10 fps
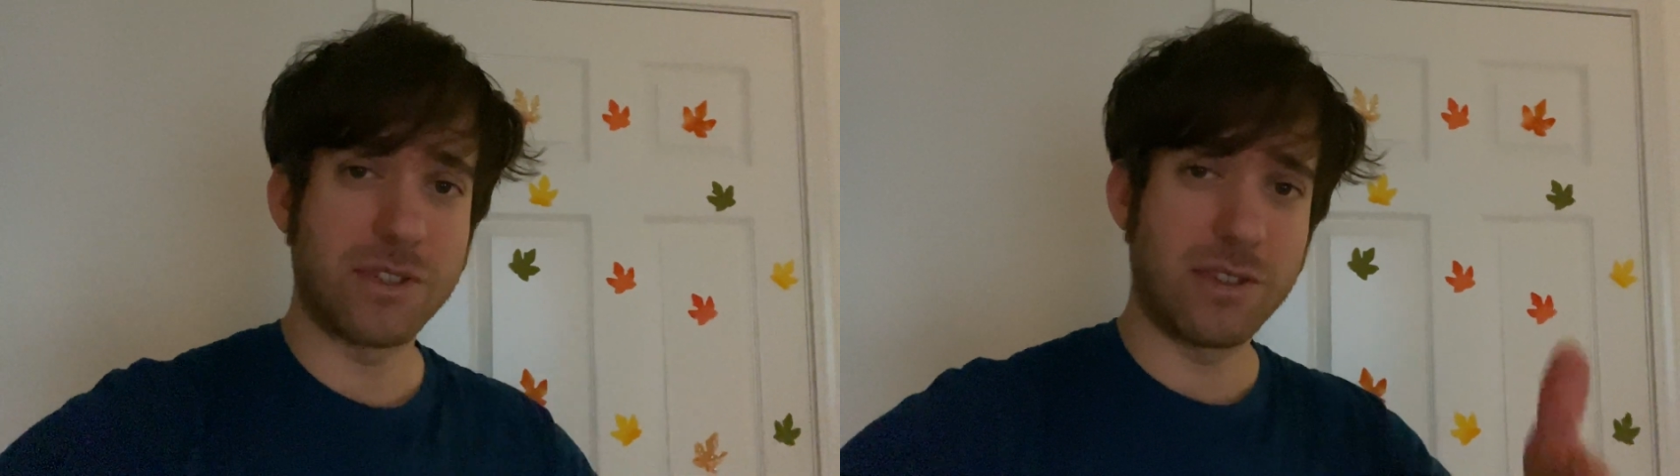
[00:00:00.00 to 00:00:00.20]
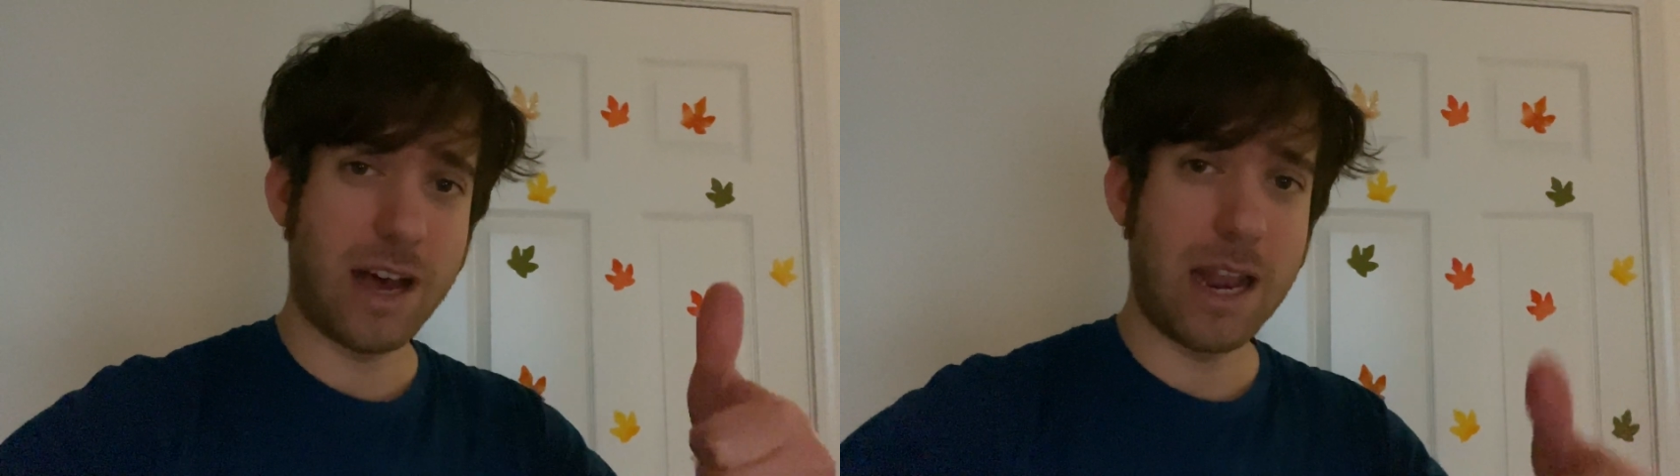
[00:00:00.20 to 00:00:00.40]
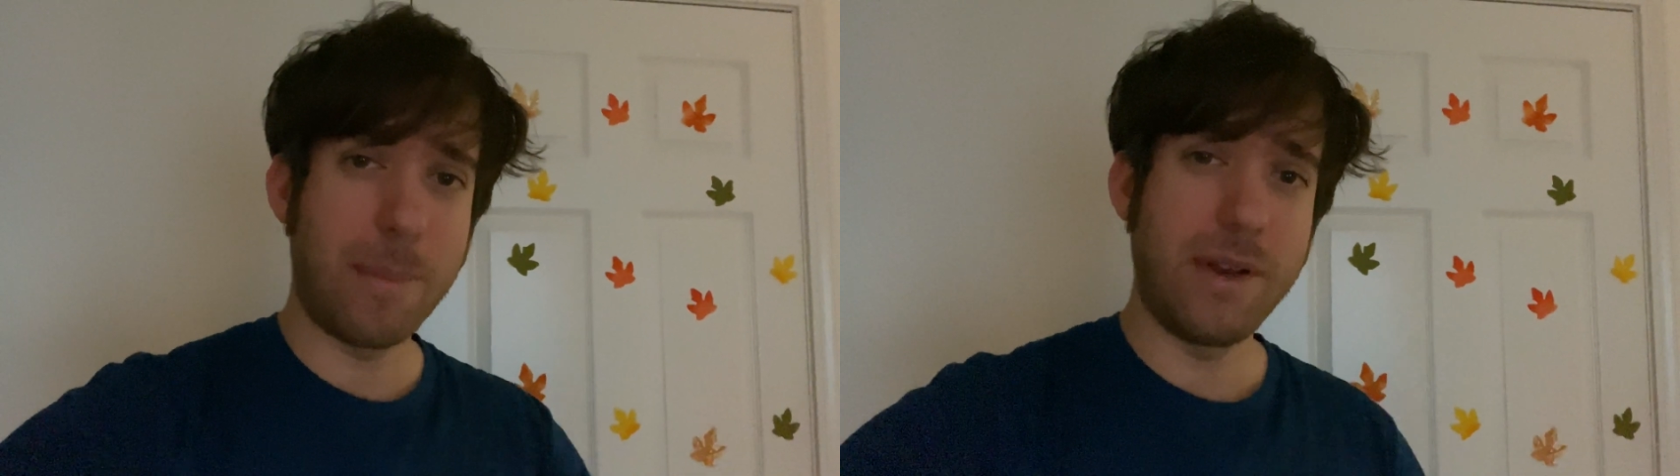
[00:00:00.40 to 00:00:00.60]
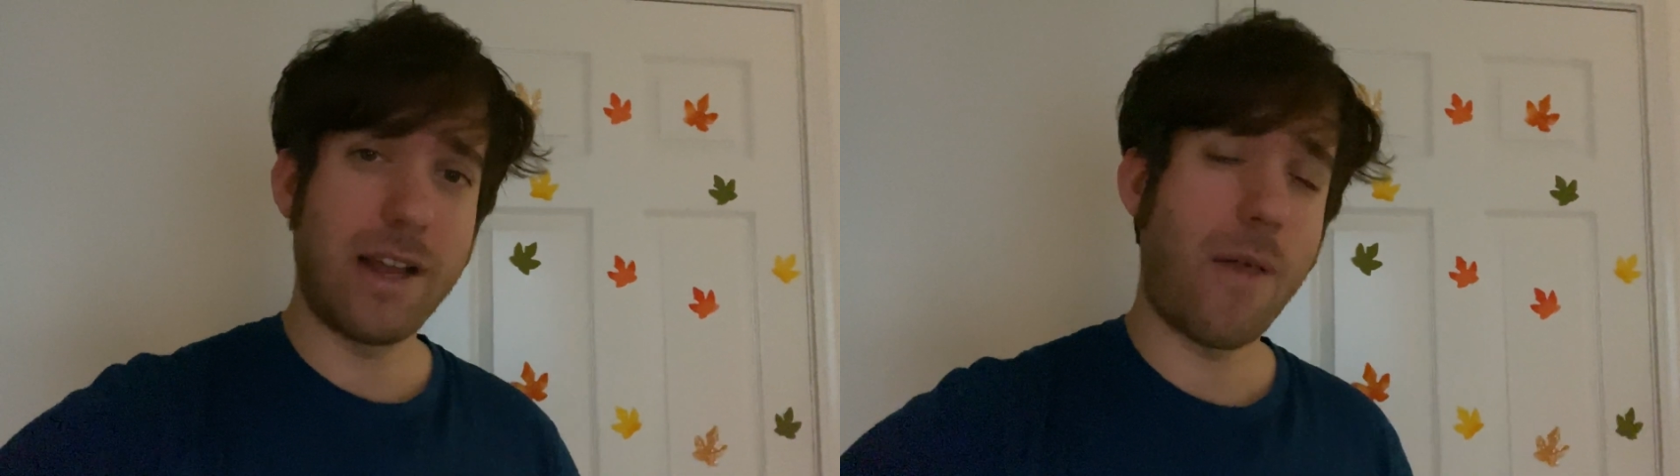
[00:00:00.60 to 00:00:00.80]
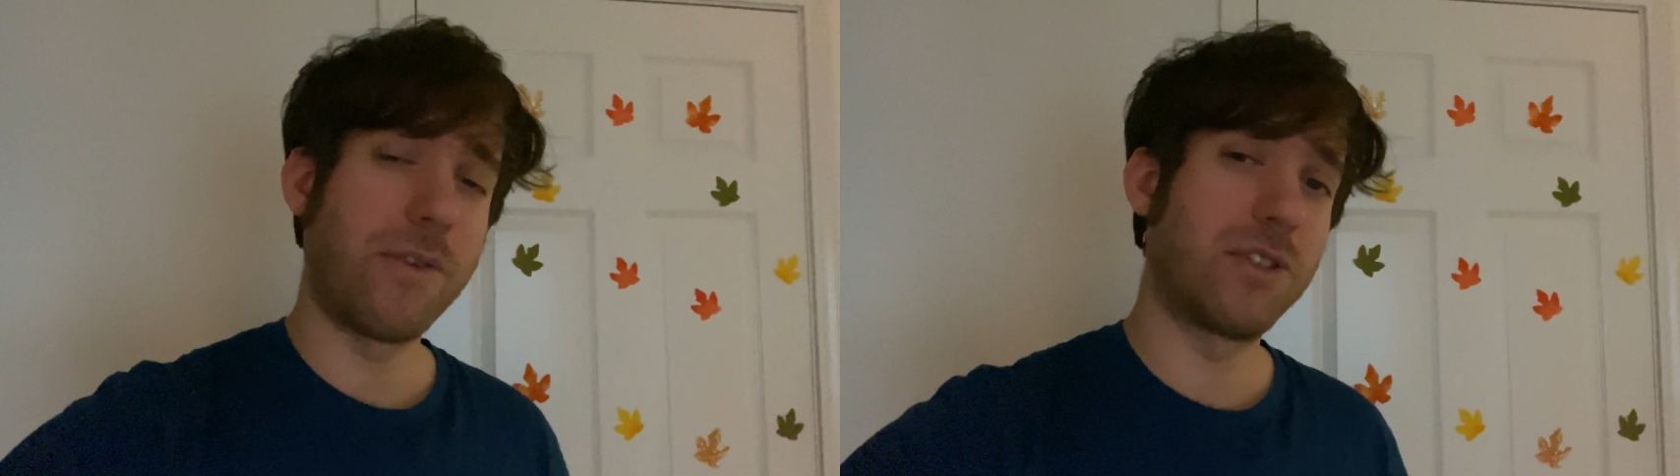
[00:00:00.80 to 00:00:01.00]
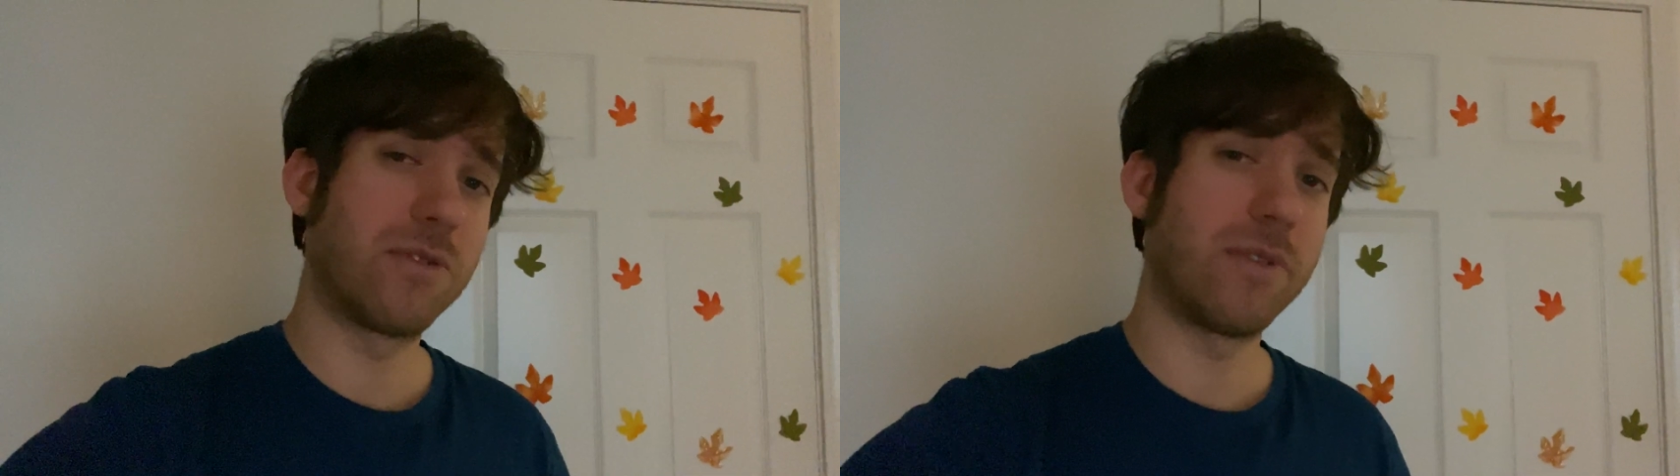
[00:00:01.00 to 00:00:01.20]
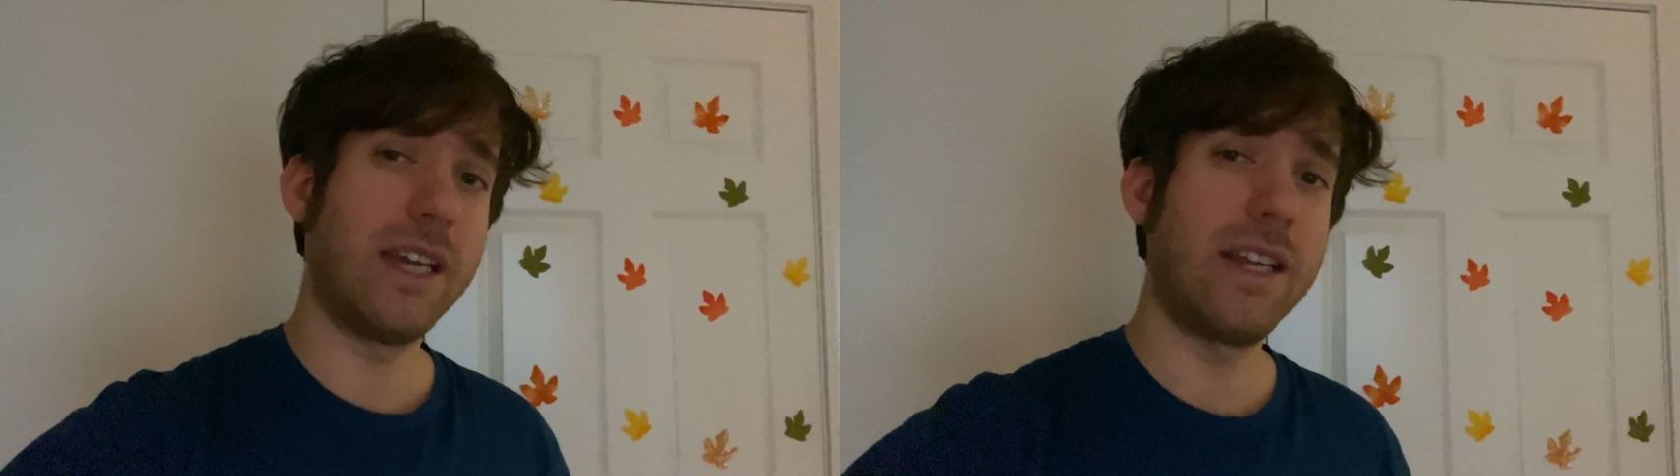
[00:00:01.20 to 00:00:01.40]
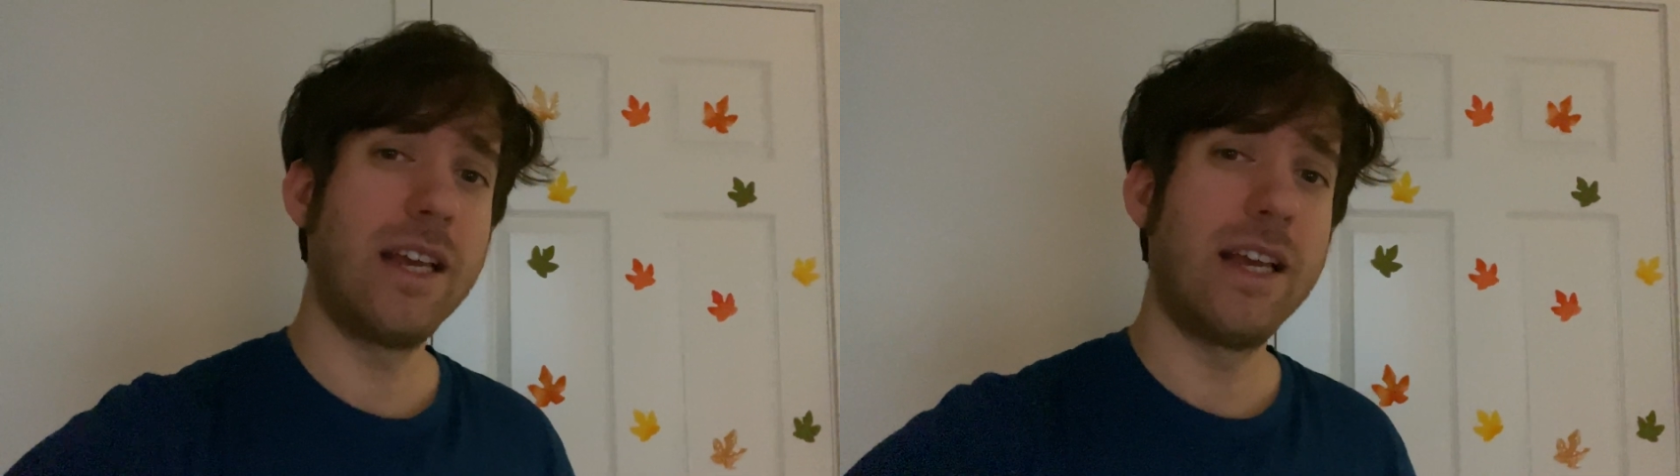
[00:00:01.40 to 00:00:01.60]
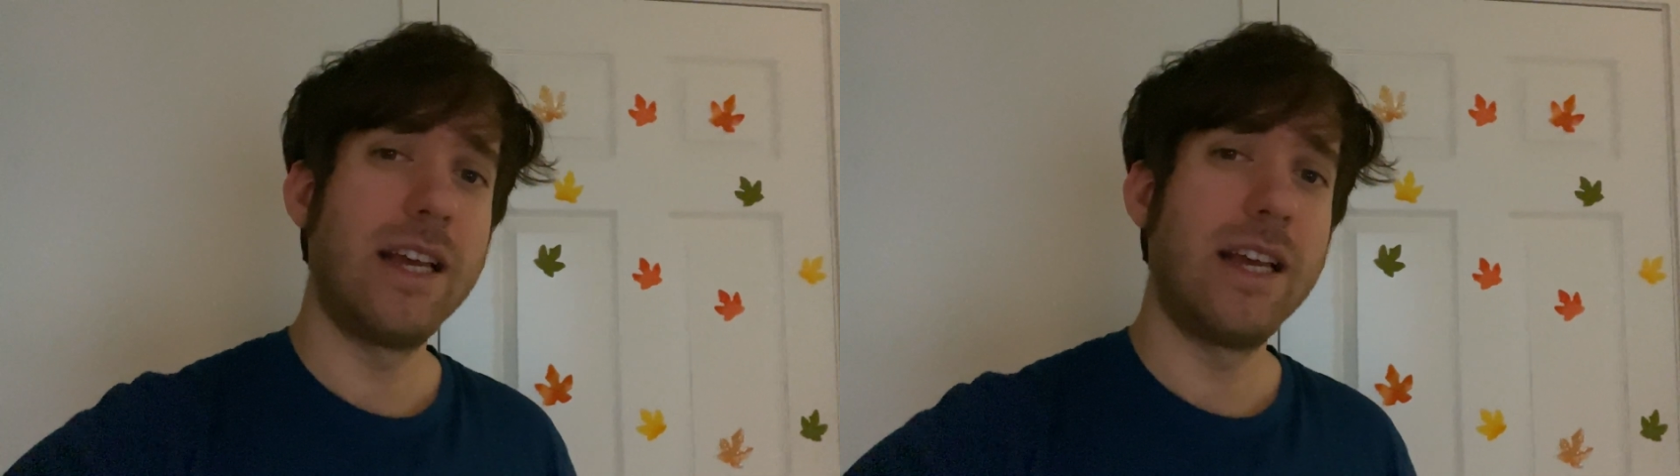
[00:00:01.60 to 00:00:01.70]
slide up and down the screen